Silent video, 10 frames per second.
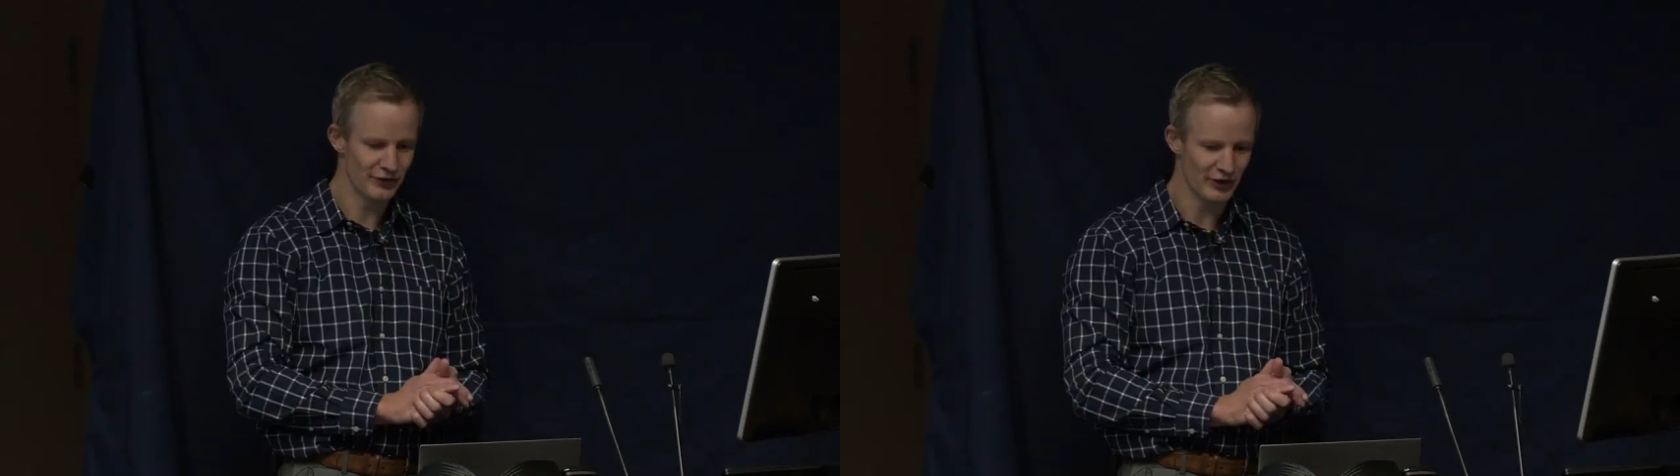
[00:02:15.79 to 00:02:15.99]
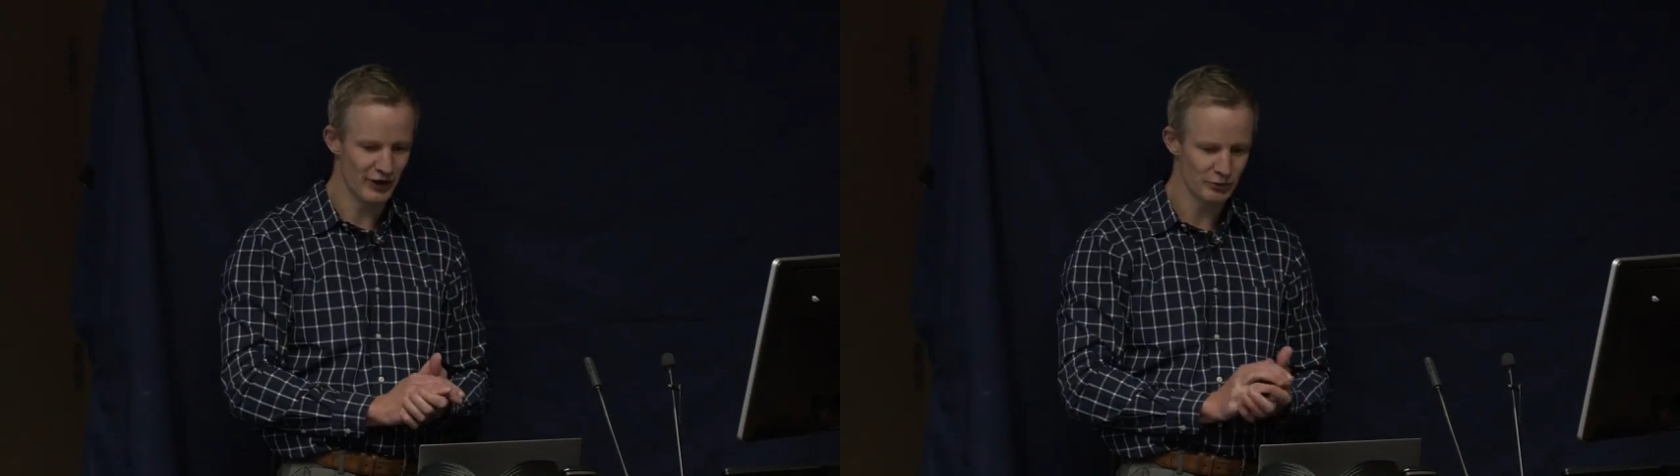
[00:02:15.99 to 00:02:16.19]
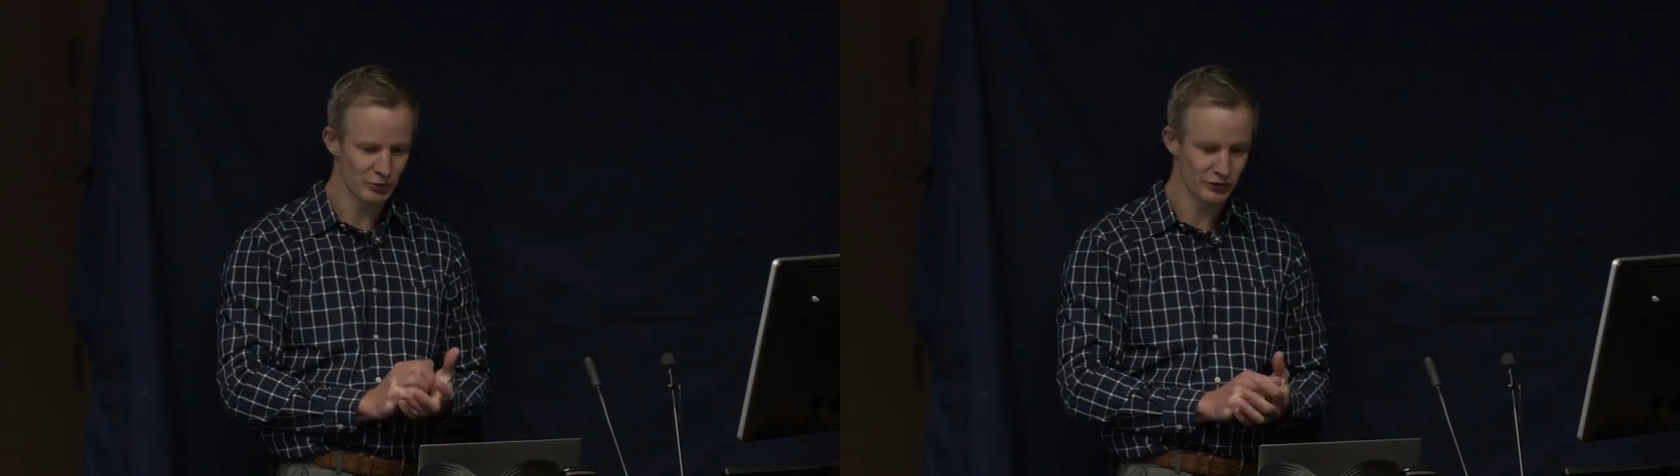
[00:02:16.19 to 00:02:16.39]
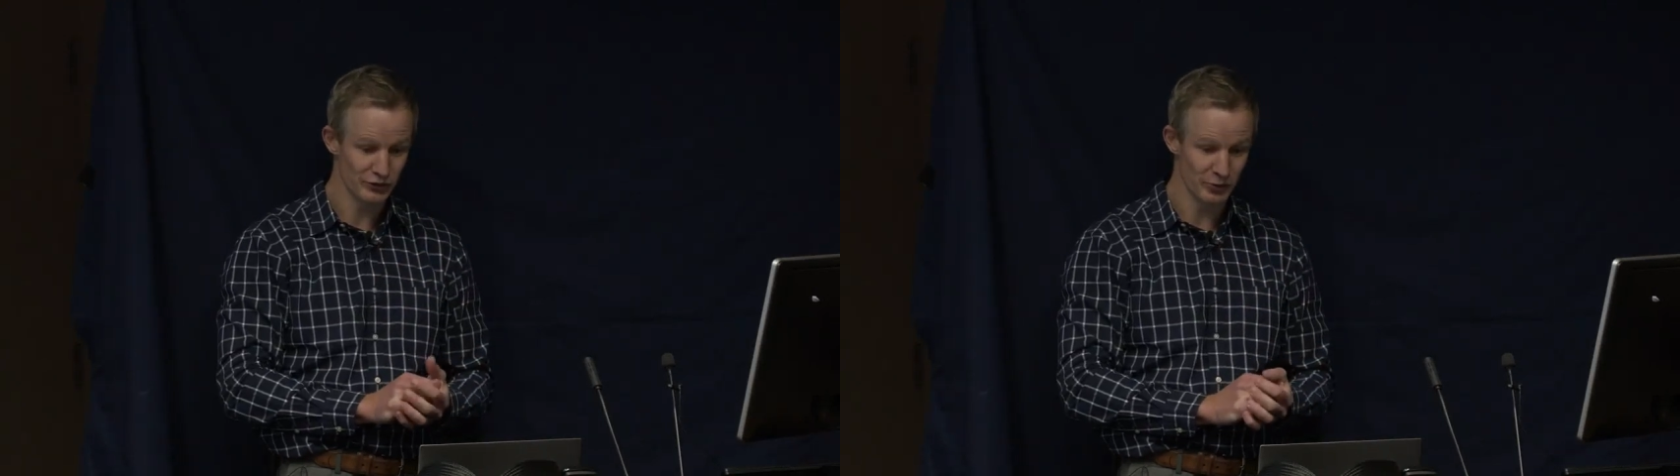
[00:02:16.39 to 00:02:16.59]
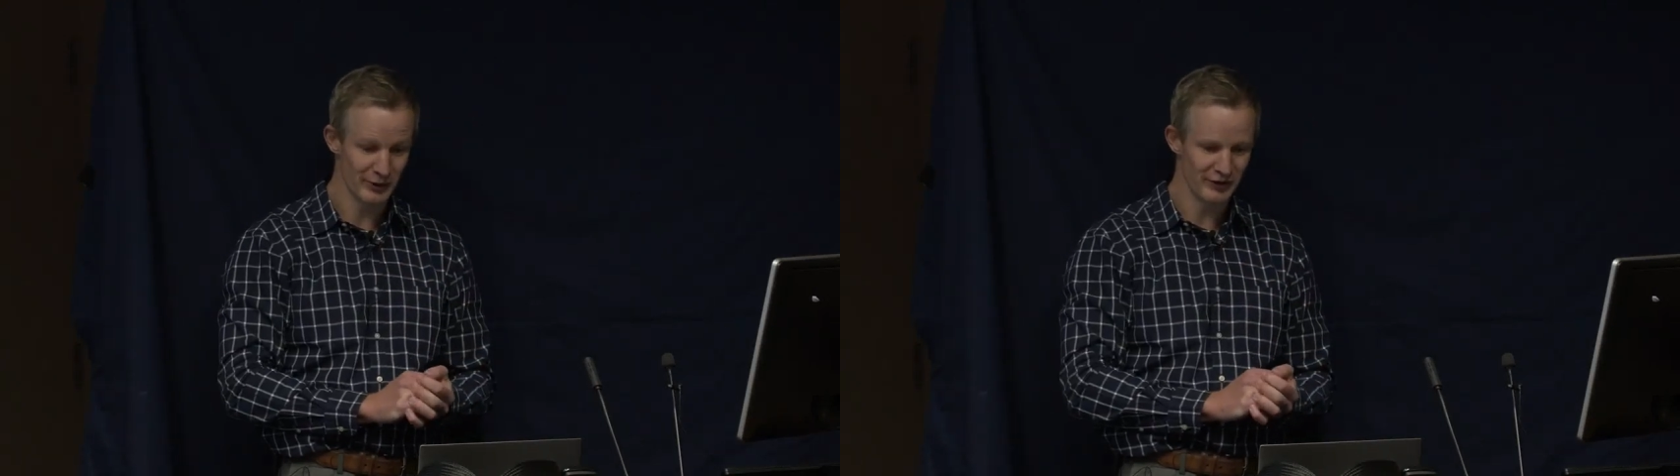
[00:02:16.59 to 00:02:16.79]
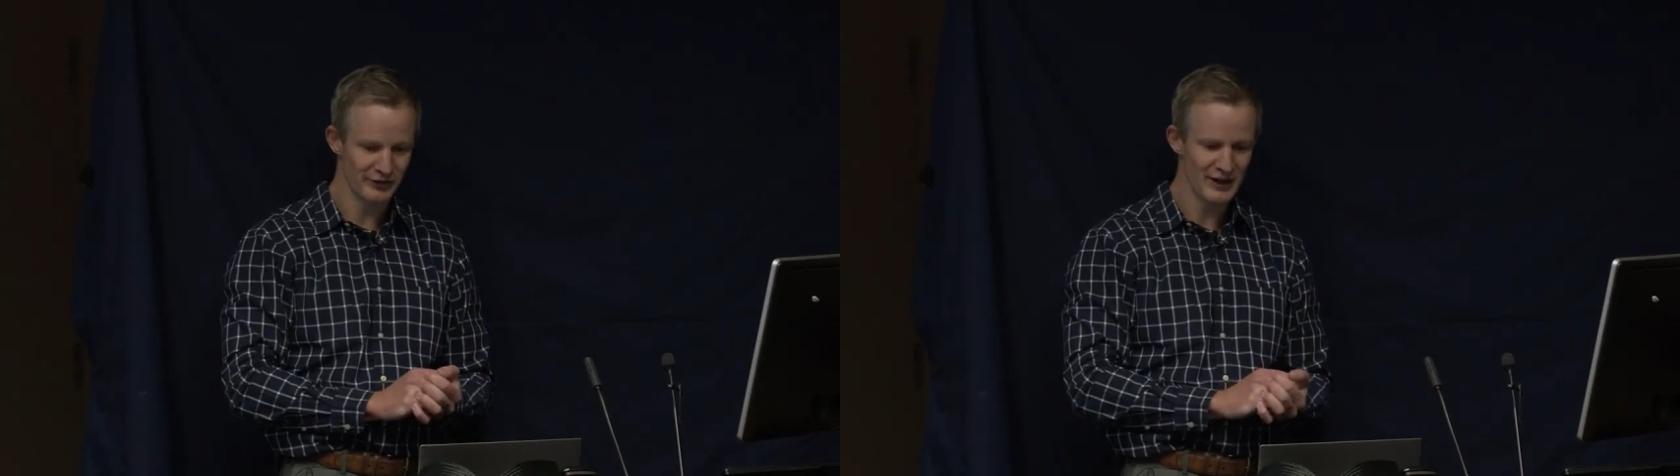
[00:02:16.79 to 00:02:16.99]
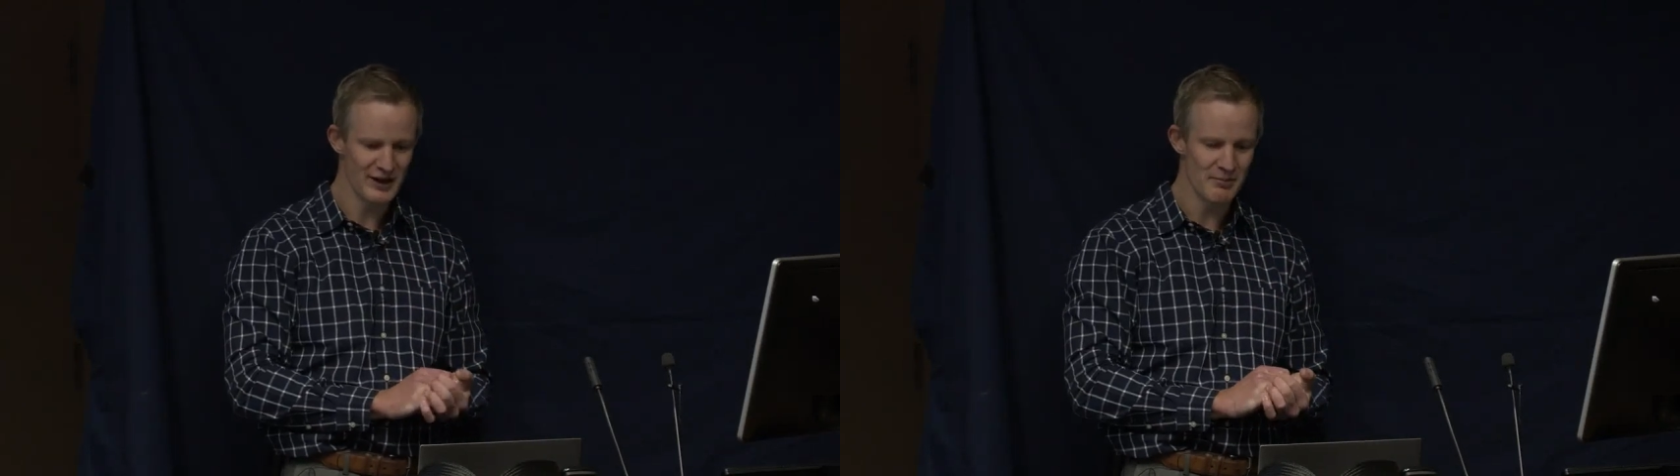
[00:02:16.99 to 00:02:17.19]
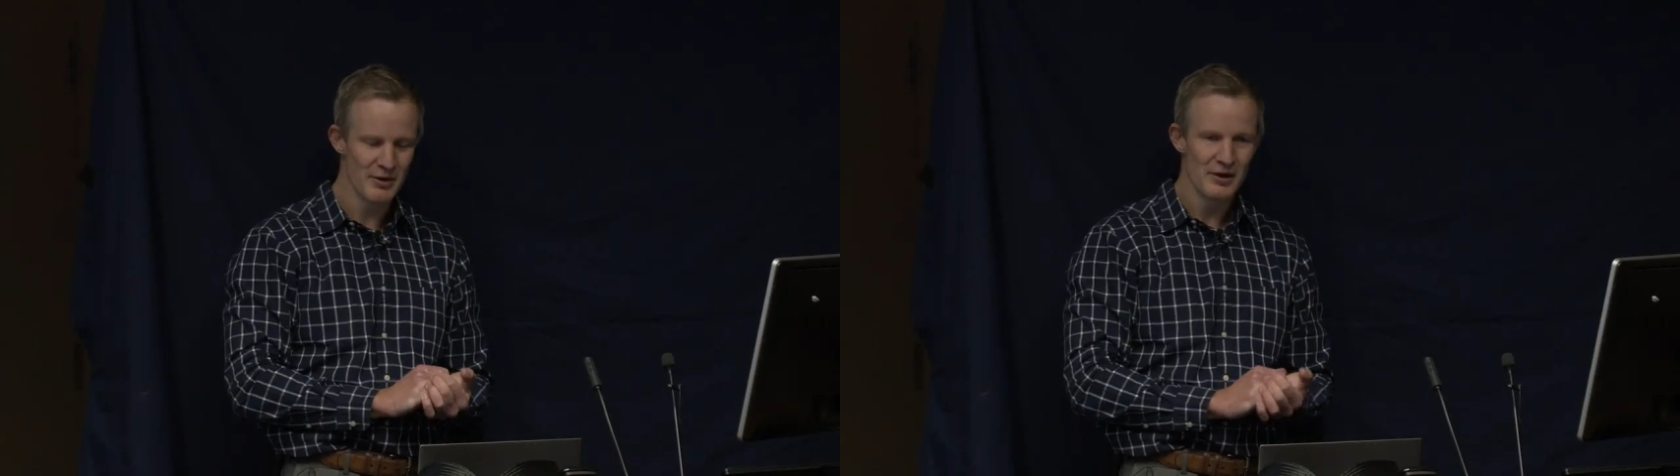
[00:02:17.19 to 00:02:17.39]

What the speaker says: size will still be the same.